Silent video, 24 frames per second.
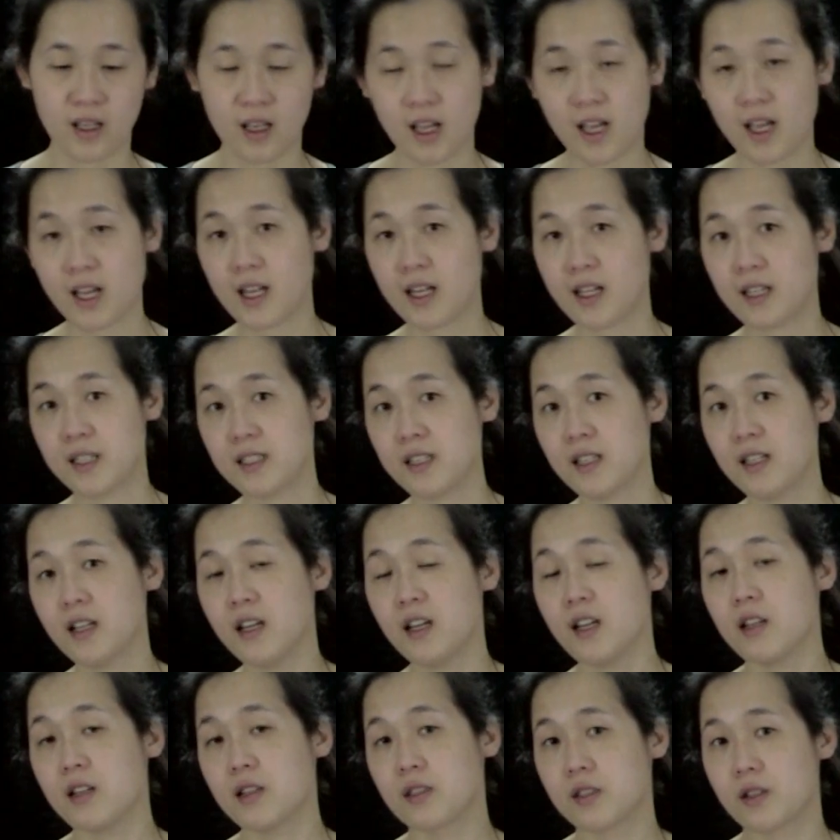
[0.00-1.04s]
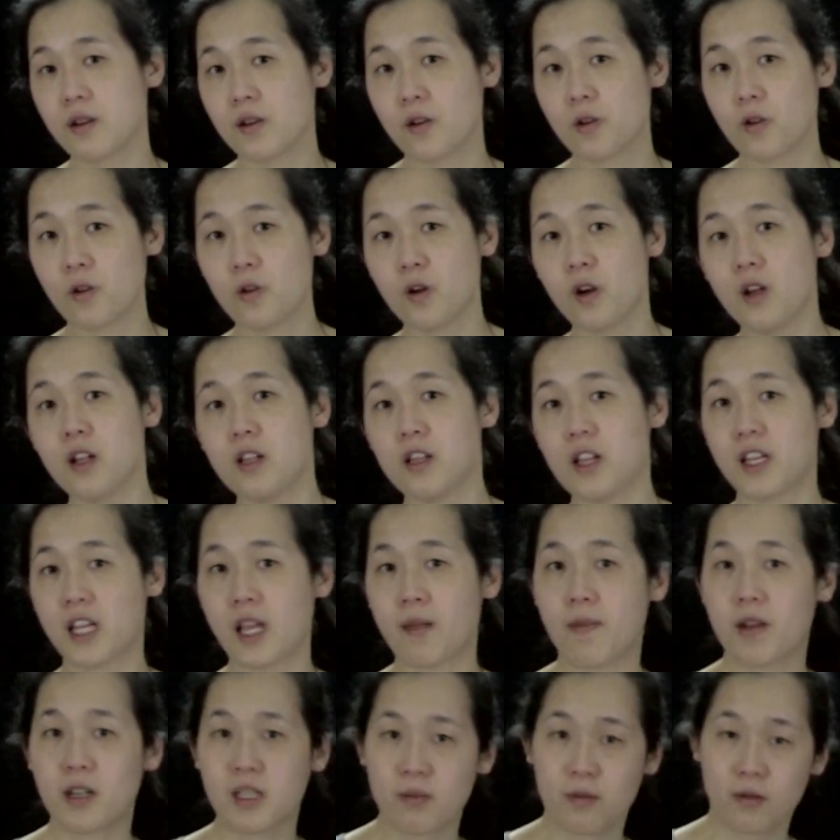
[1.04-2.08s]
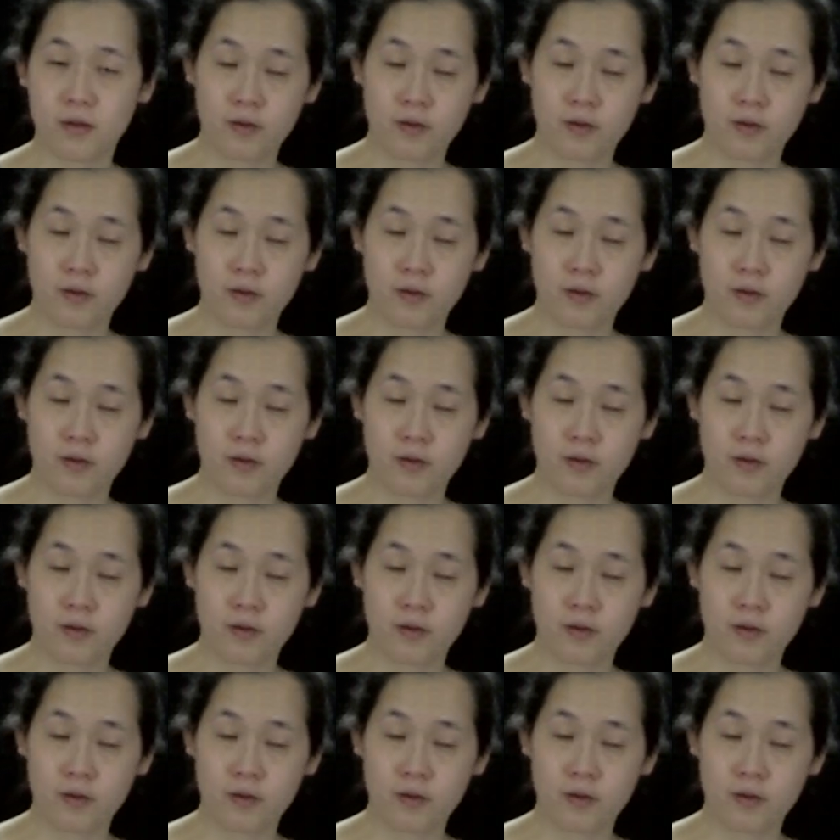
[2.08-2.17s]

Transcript: And so like I mentioned